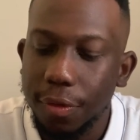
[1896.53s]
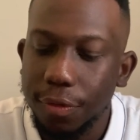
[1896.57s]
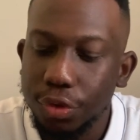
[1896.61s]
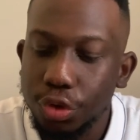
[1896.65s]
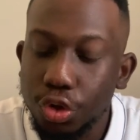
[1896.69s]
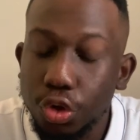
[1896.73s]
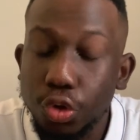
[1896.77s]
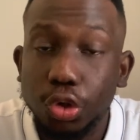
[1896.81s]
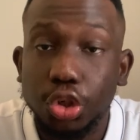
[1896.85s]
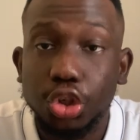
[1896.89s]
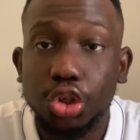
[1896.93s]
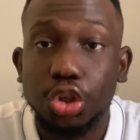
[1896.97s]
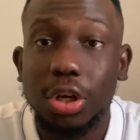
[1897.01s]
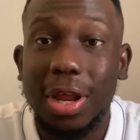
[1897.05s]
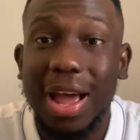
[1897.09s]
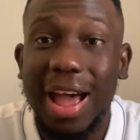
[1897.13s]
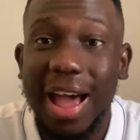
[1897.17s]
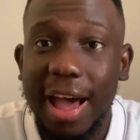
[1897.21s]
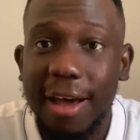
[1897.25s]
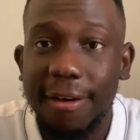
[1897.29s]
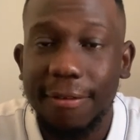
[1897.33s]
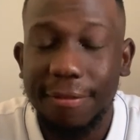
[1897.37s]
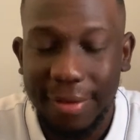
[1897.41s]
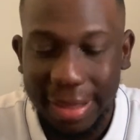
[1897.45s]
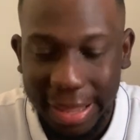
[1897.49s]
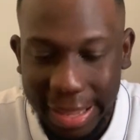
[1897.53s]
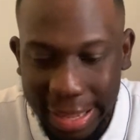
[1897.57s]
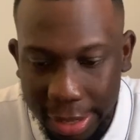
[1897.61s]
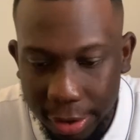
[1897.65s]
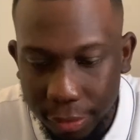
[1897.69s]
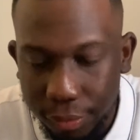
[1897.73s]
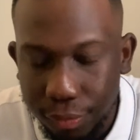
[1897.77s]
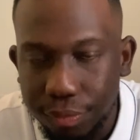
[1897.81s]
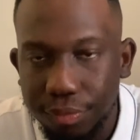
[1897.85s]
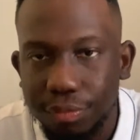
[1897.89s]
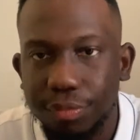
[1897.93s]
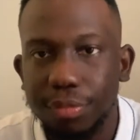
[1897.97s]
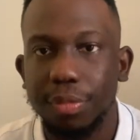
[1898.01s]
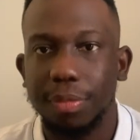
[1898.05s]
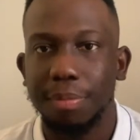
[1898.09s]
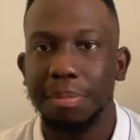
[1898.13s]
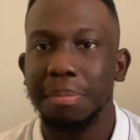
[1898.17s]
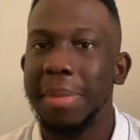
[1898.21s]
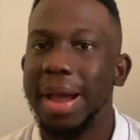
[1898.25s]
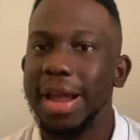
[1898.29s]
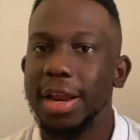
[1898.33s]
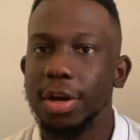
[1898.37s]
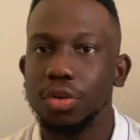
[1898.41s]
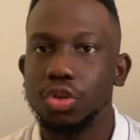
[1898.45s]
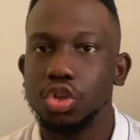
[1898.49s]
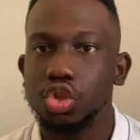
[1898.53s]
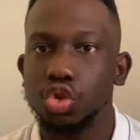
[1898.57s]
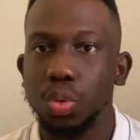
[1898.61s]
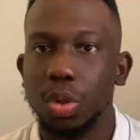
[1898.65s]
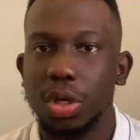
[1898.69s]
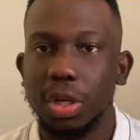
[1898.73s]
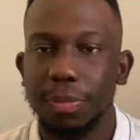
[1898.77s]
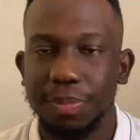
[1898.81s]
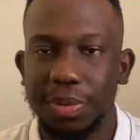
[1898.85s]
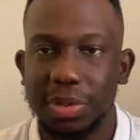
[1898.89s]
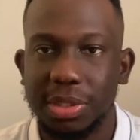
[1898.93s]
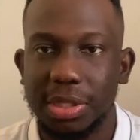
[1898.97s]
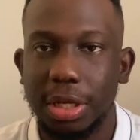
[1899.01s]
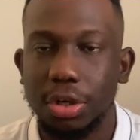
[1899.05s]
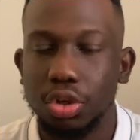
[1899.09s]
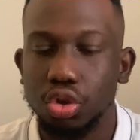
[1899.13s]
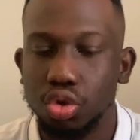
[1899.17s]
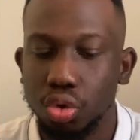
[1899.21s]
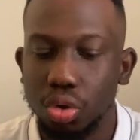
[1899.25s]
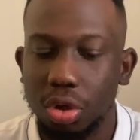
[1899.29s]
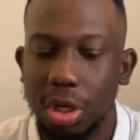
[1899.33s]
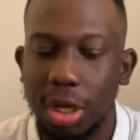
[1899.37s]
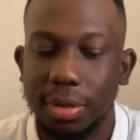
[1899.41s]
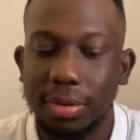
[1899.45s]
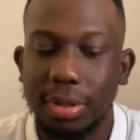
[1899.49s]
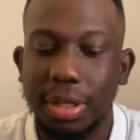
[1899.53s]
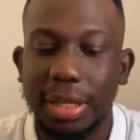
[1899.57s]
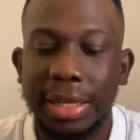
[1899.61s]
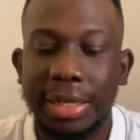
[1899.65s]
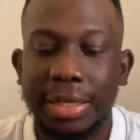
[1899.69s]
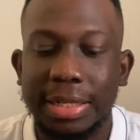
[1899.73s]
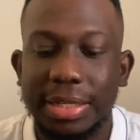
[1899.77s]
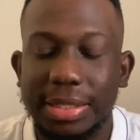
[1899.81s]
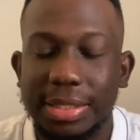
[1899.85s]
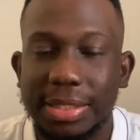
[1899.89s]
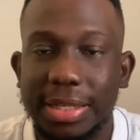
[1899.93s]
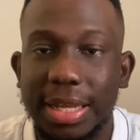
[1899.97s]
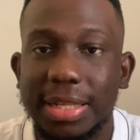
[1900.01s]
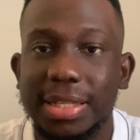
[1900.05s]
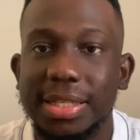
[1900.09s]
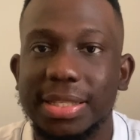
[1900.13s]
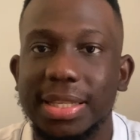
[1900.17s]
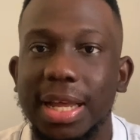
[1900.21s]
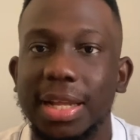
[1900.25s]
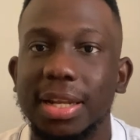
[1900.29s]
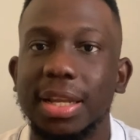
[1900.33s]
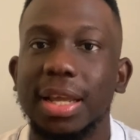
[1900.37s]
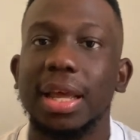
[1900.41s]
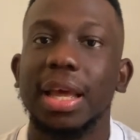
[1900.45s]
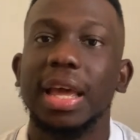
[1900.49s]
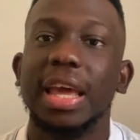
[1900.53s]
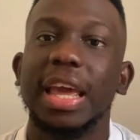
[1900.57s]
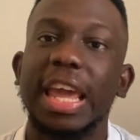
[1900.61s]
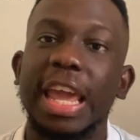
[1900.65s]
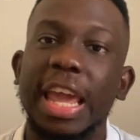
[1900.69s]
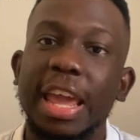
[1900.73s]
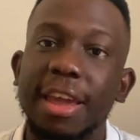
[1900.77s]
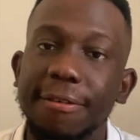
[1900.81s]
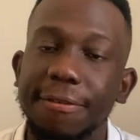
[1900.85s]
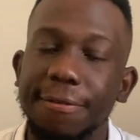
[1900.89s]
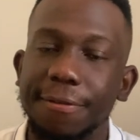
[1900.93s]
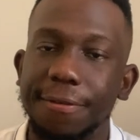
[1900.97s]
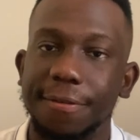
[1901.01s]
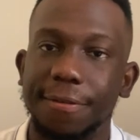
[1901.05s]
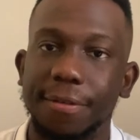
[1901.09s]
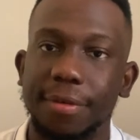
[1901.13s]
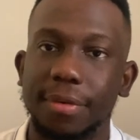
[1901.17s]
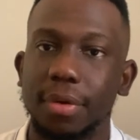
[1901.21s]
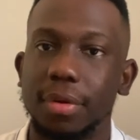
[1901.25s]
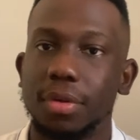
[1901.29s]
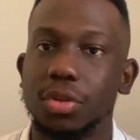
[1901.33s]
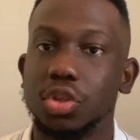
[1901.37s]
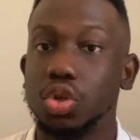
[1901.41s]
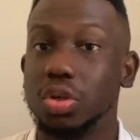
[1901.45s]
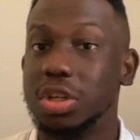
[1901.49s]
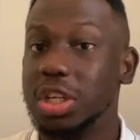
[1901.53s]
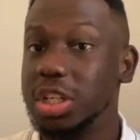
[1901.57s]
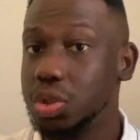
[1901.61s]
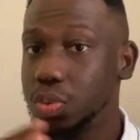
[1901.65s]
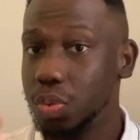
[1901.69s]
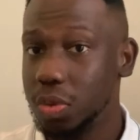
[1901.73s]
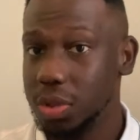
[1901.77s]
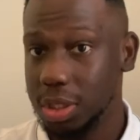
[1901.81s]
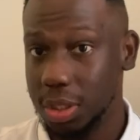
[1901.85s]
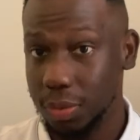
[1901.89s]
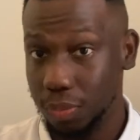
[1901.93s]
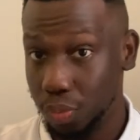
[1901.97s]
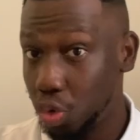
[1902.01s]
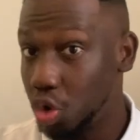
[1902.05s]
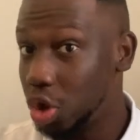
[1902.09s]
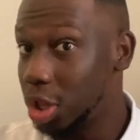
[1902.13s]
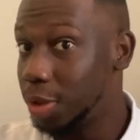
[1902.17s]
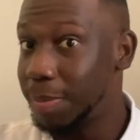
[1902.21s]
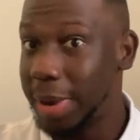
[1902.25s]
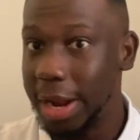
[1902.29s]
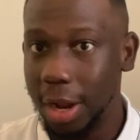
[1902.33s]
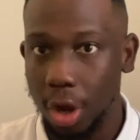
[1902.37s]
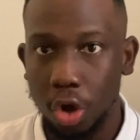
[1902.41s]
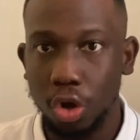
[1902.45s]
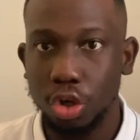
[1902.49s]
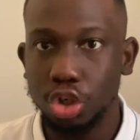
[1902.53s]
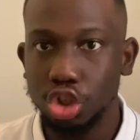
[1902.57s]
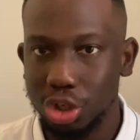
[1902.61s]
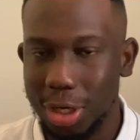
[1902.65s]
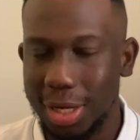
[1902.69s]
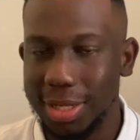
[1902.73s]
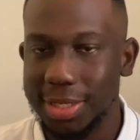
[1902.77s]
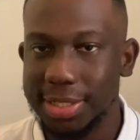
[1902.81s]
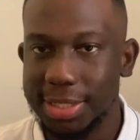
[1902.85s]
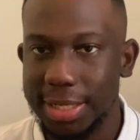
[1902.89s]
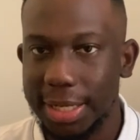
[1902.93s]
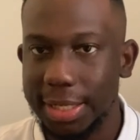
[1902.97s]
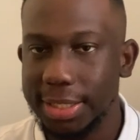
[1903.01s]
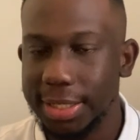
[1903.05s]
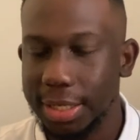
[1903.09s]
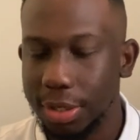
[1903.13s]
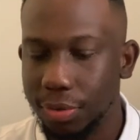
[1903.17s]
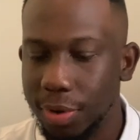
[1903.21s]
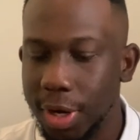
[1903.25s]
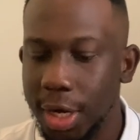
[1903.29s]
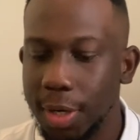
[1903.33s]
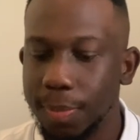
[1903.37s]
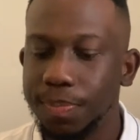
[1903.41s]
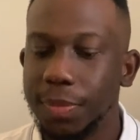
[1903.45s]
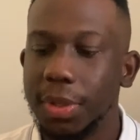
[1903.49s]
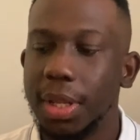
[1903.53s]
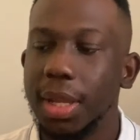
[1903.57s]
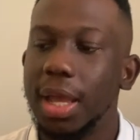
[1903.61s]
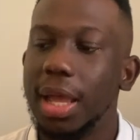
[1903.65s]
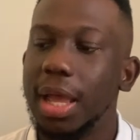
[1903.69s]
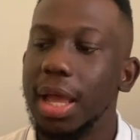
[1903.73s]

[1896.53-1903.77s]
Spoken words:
You should have a minus 20% drawdown in the sense that this was what my contract stated, right?